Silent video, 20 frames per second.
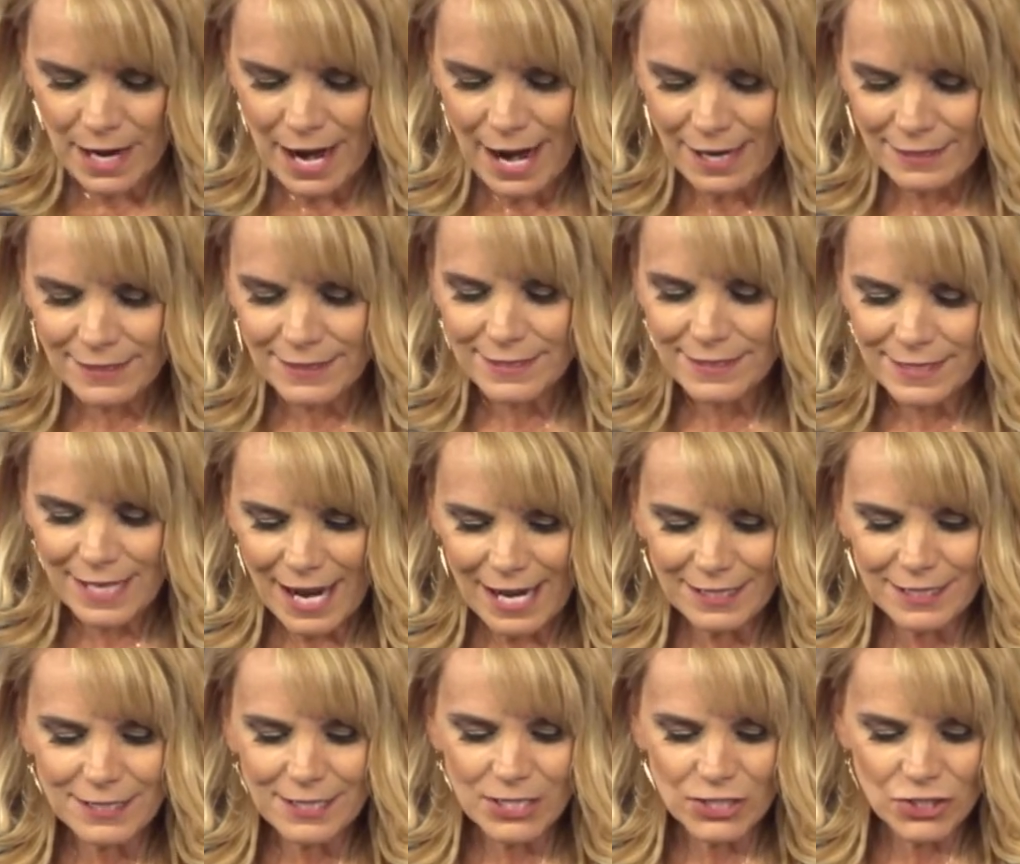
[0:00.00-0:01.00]
I
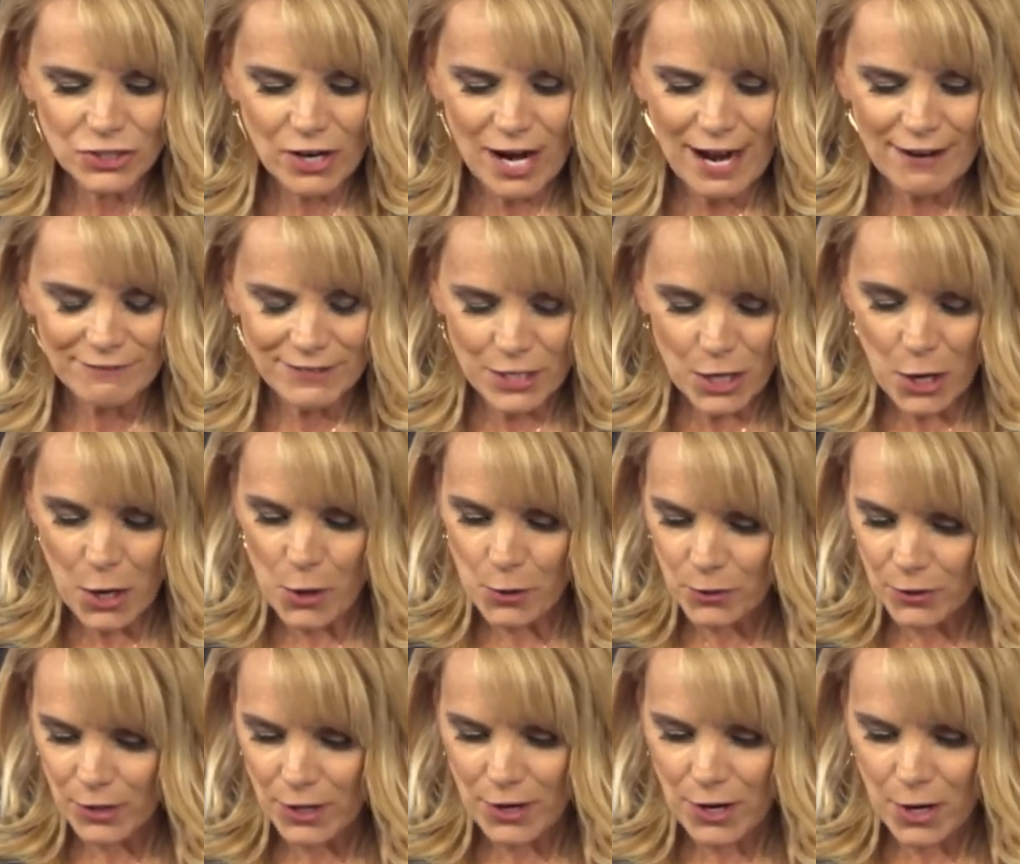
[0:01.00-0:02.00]
decided to drive to
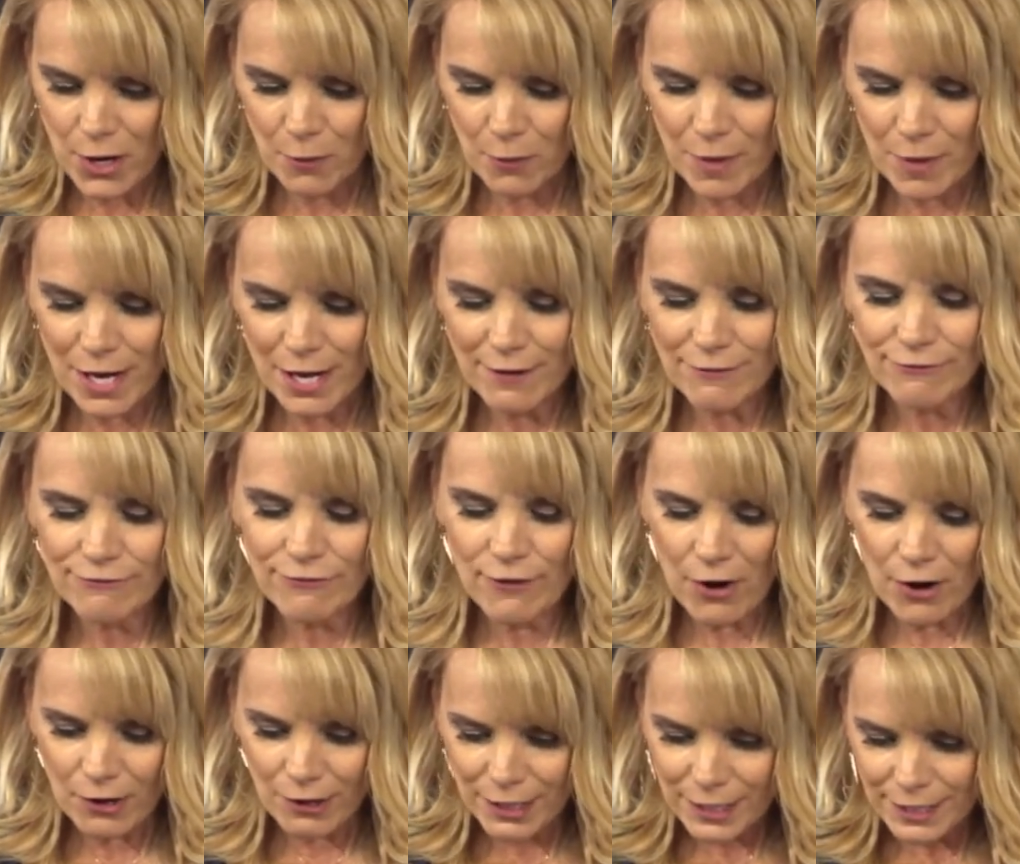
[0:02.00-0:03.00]
Oklahoma,
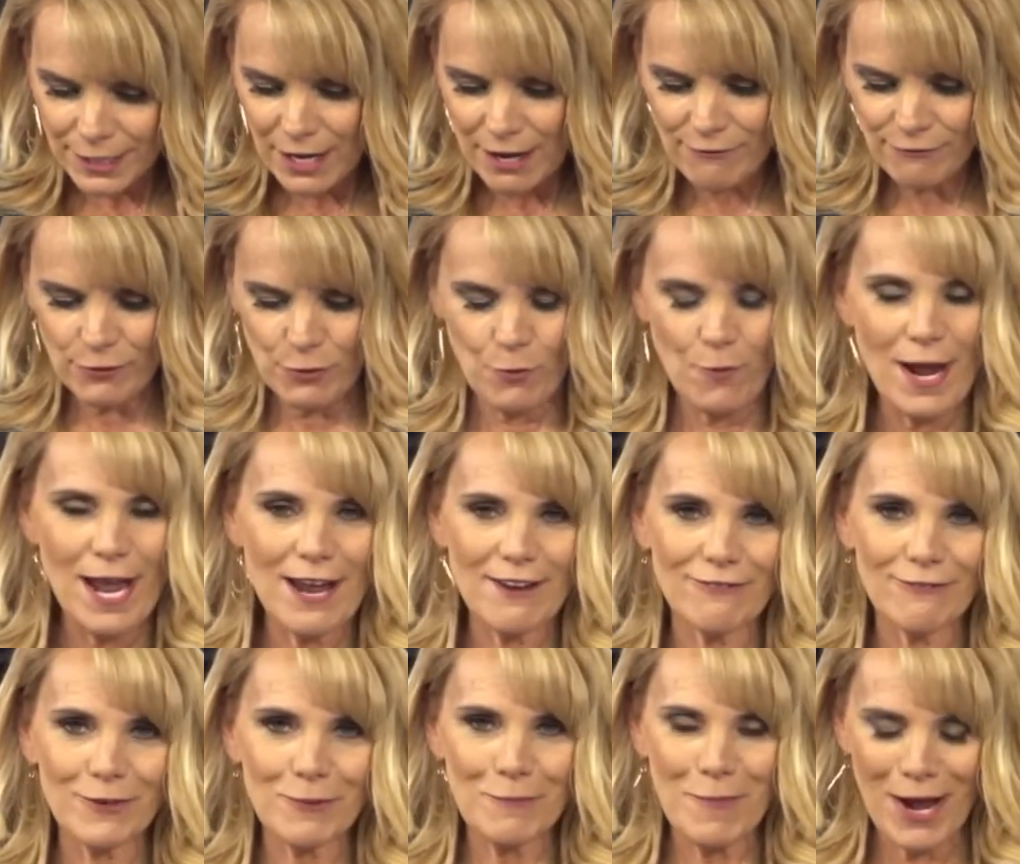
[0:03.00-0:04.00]
far enough away
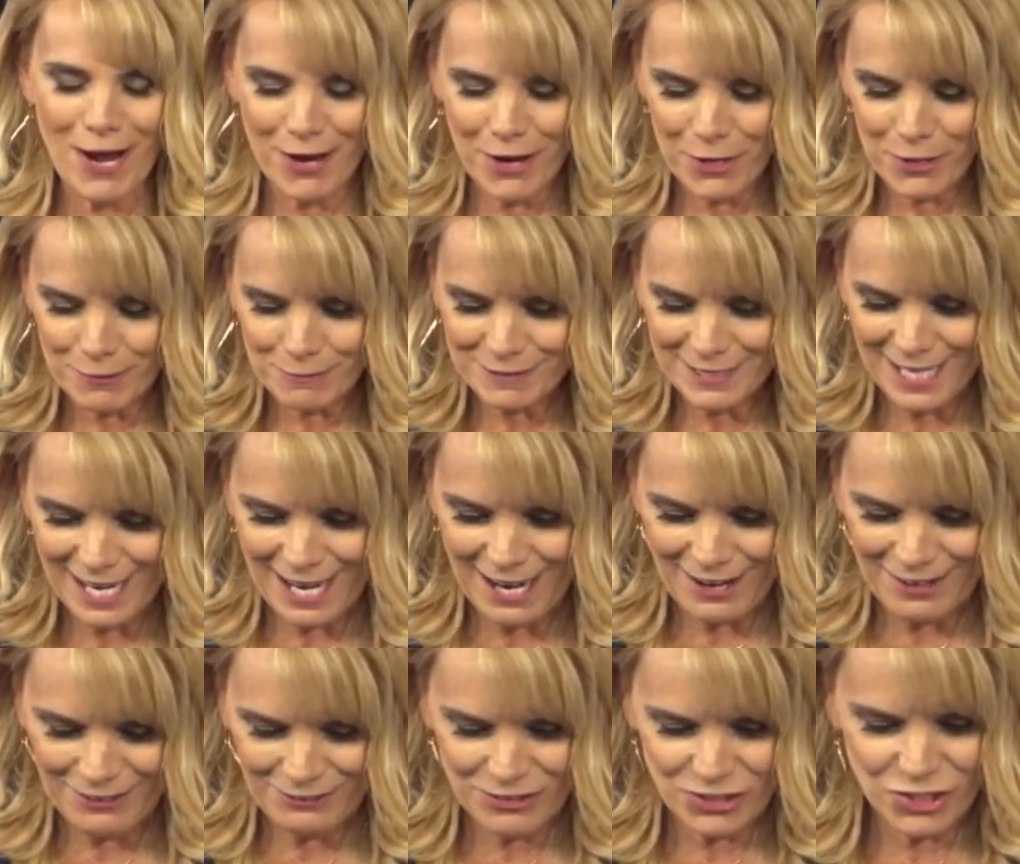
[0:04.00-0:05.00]
from my
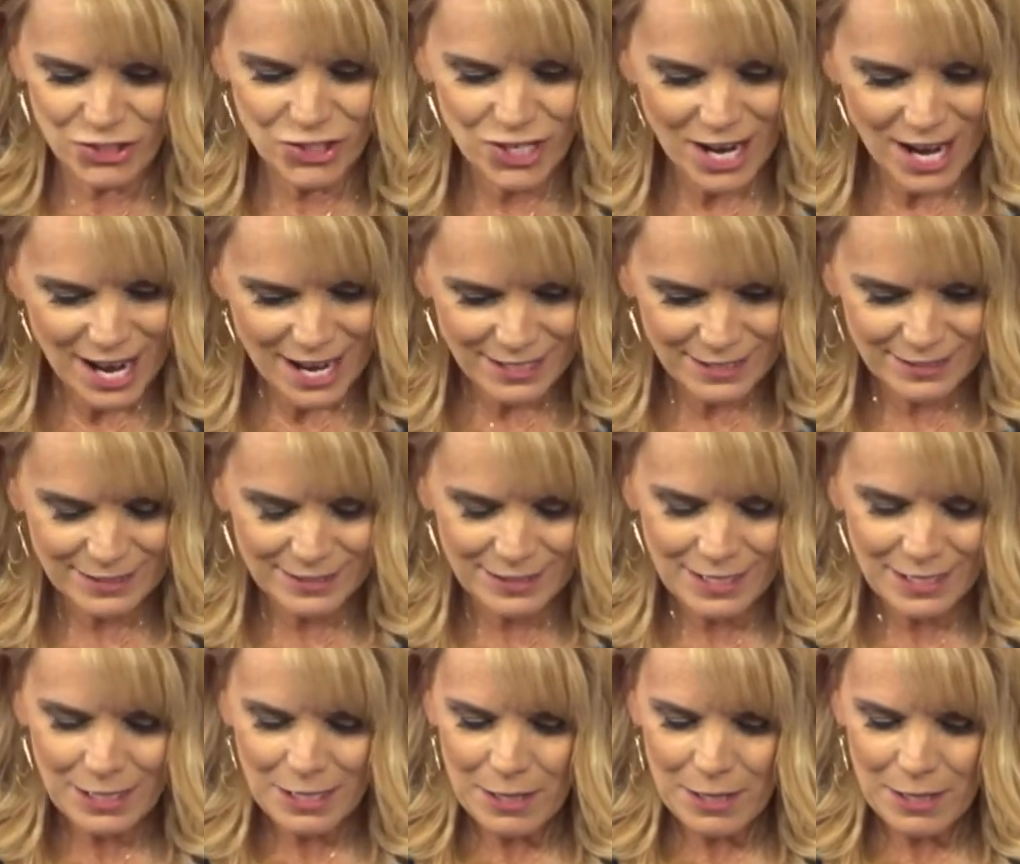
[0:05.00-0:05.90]
hometown, just